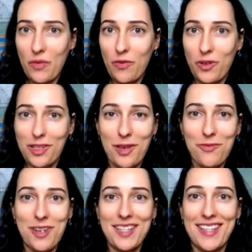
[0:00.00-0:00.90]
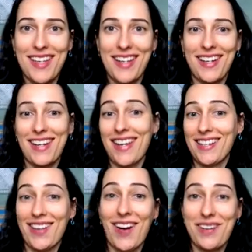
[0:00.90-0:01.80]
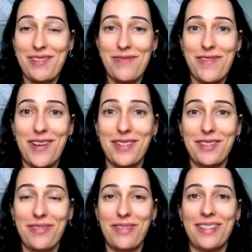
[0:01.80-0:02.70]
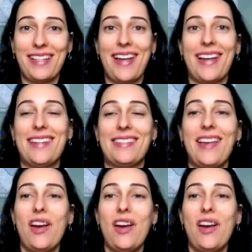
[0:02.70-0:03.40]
For some reason, it's harder for us to realize